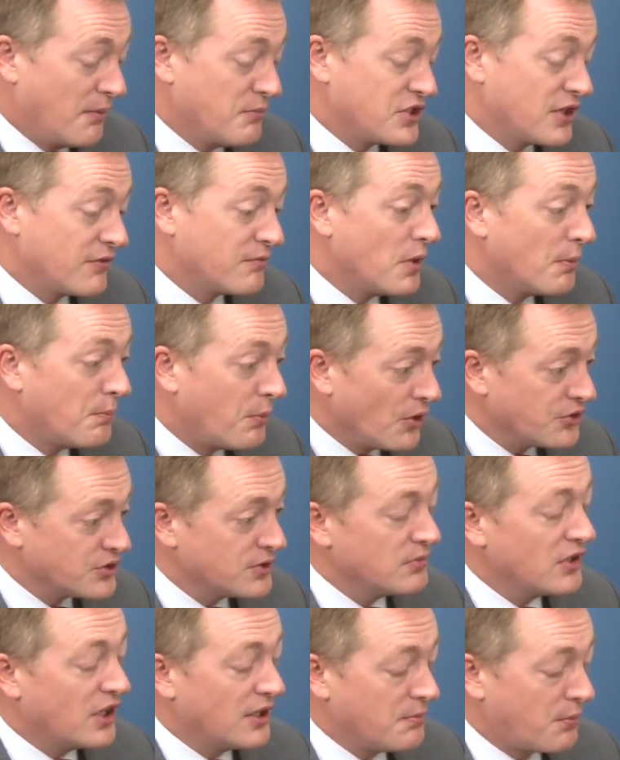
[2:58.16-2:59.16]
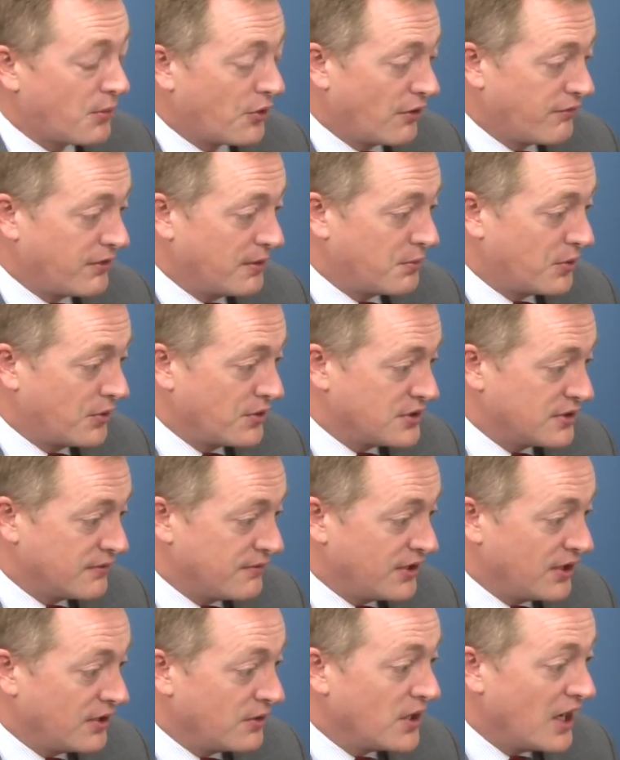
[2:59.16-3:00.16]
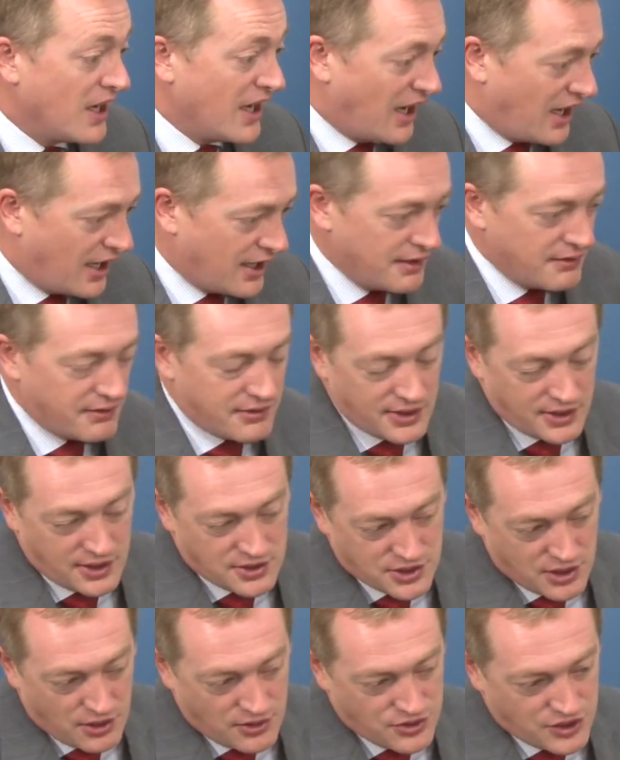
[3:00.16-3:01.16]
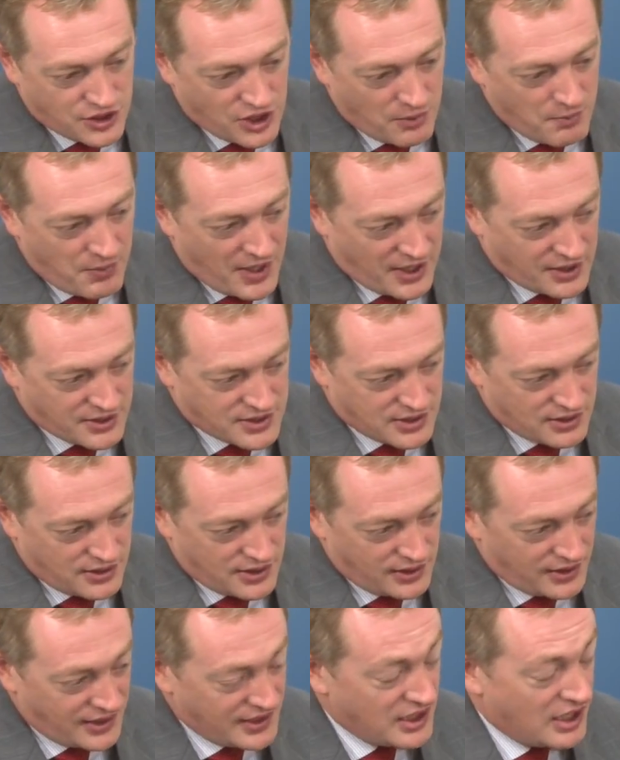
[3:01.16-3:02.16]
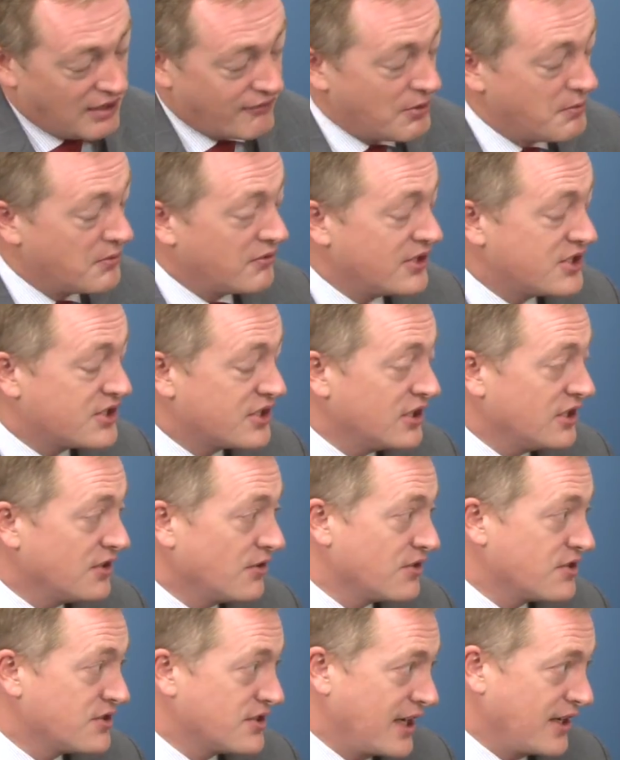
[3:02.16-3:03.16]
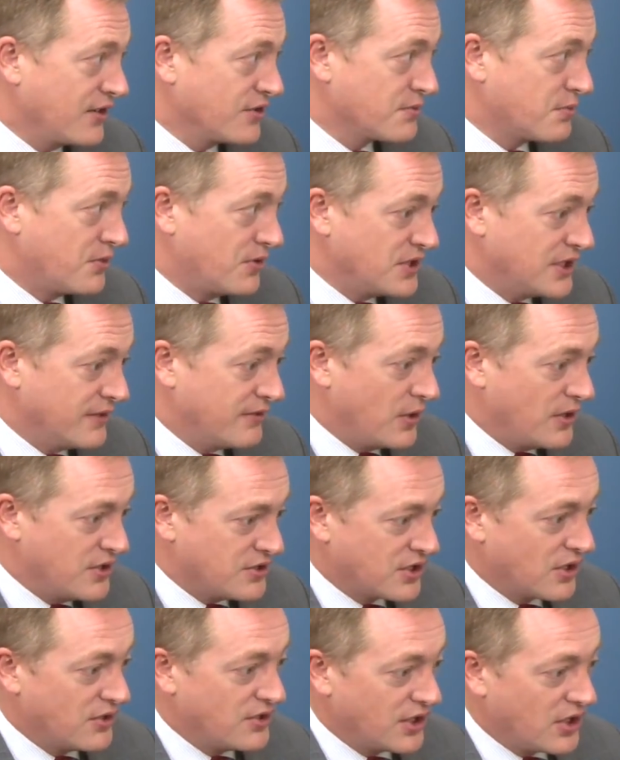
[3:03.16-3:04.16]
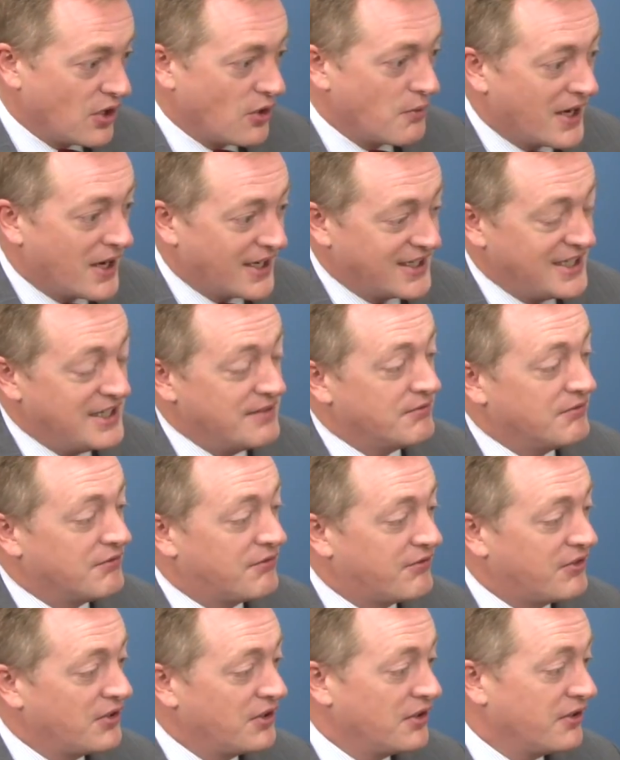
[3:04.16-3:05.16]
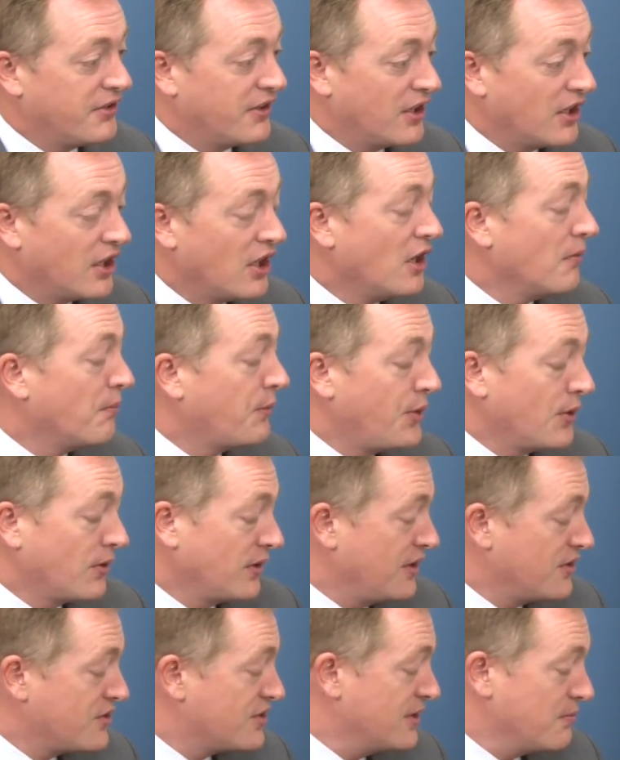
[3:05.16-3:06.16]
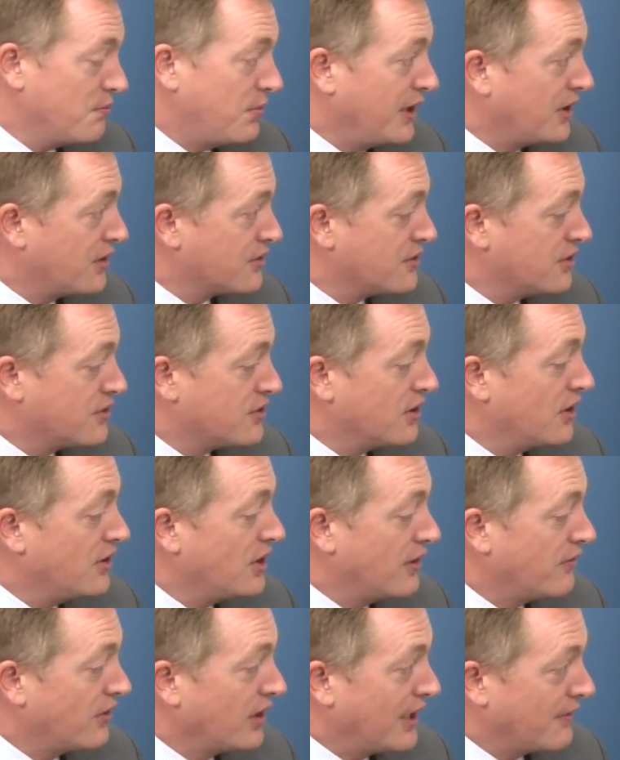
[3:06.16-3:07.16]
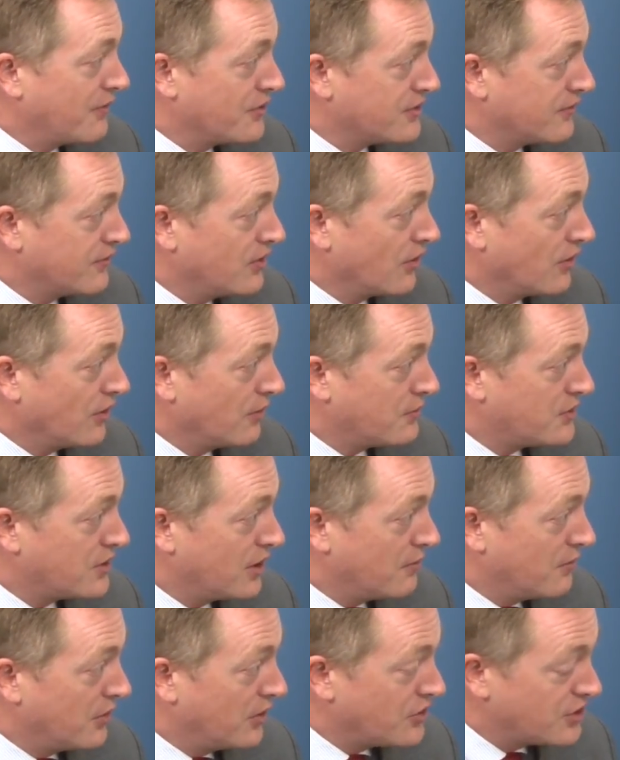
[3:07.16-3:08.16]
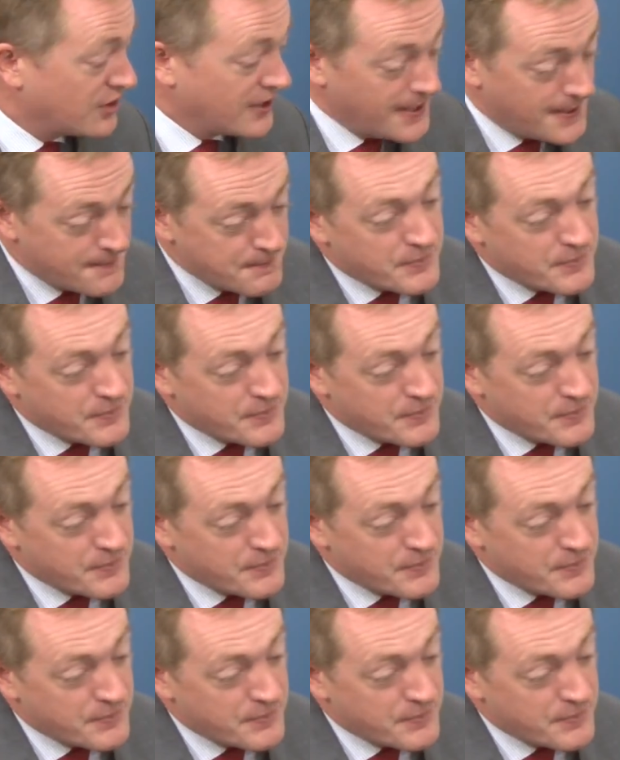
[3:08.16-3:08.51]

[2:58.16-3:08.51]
So from a bottom line profit point of view, I think it's going to go back slightly. From a return on sales point of view, it's going to back even further, purely and simply because the turnover levels have gone up so much.